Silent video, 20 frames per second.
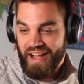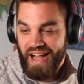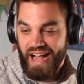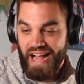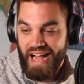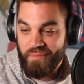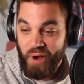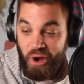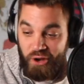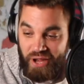
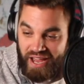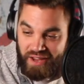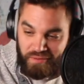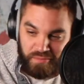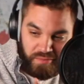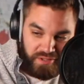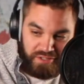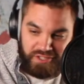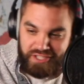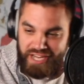Uh,
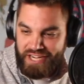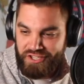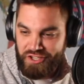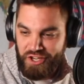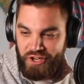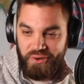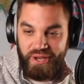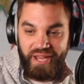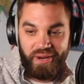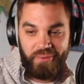okay, take
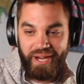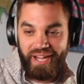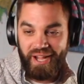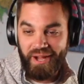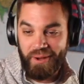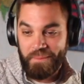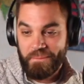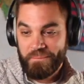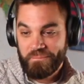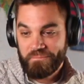two. Here we
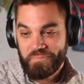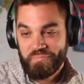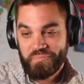go.